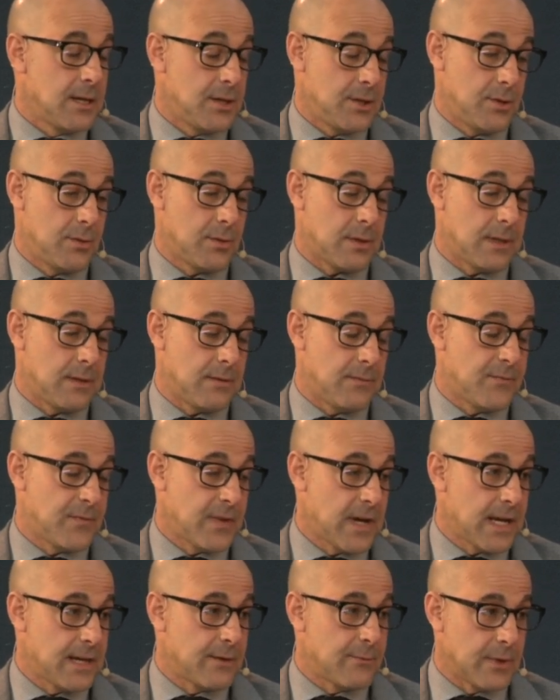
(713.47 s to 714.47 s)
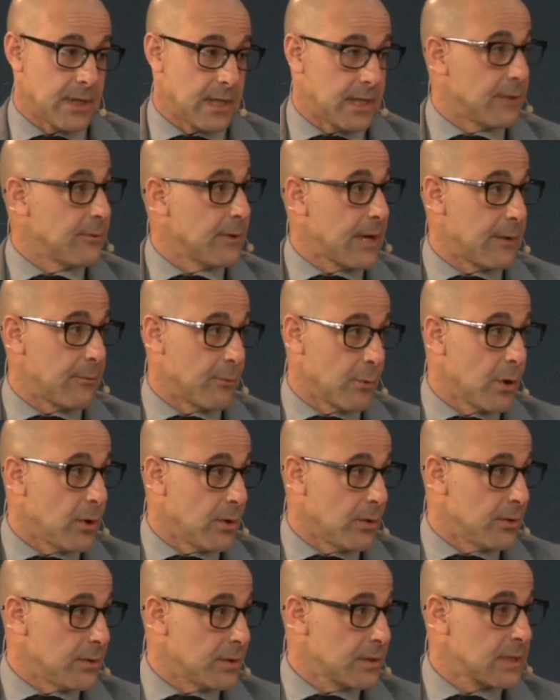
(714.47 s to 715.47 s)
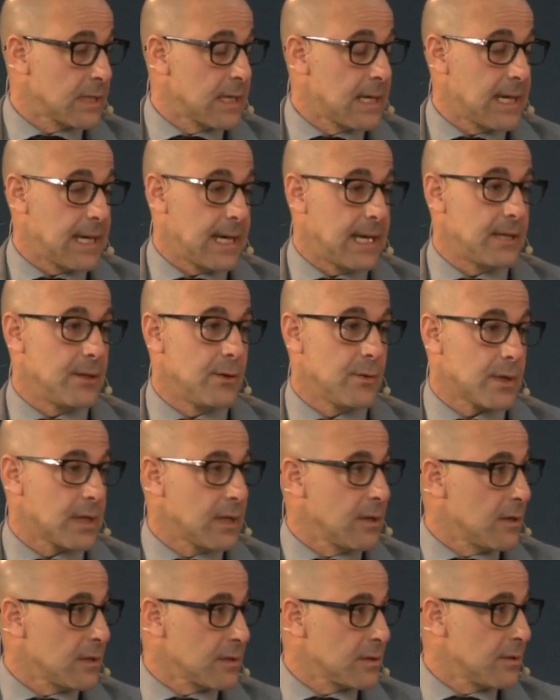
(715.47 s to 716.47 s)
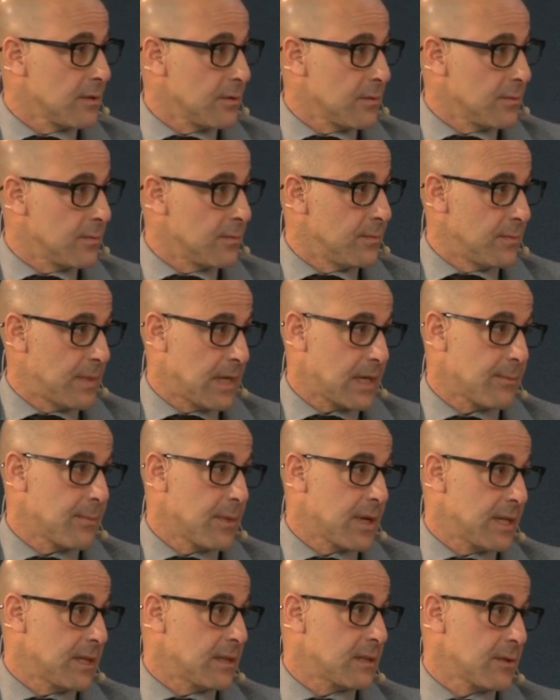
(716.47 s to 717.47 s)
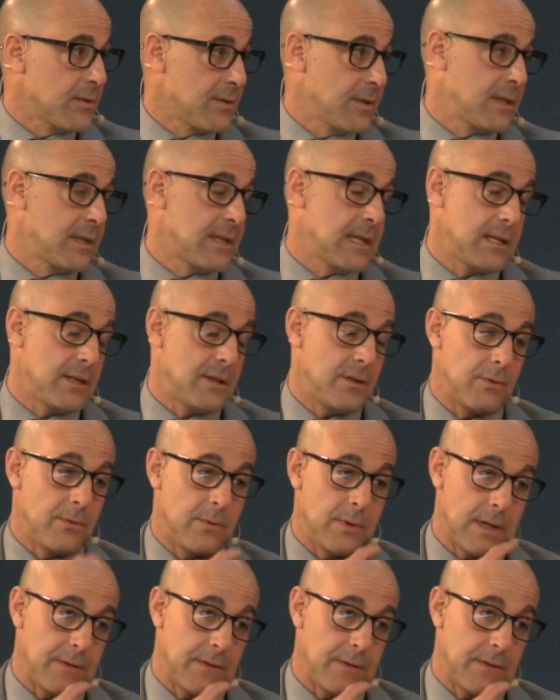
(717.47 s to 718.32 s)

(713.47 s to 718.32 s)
you can find really great roles and you can also make money so that then you,